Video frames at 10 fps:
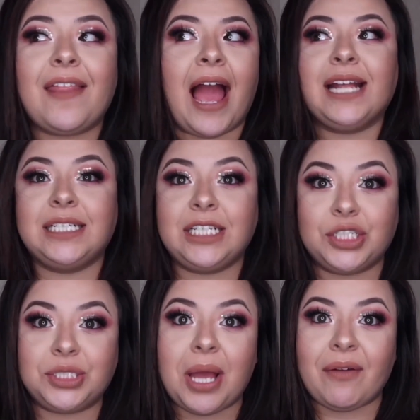I didn't
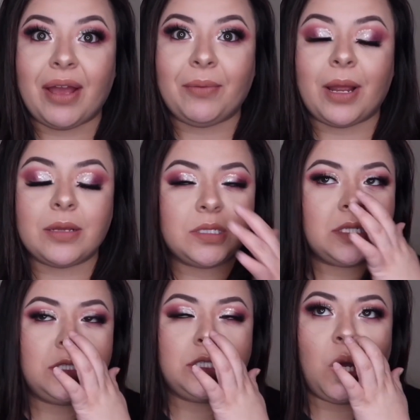used to have eyebrows.
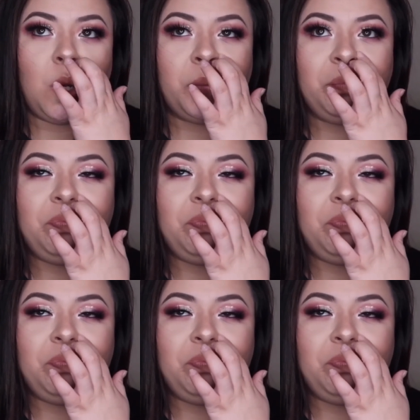So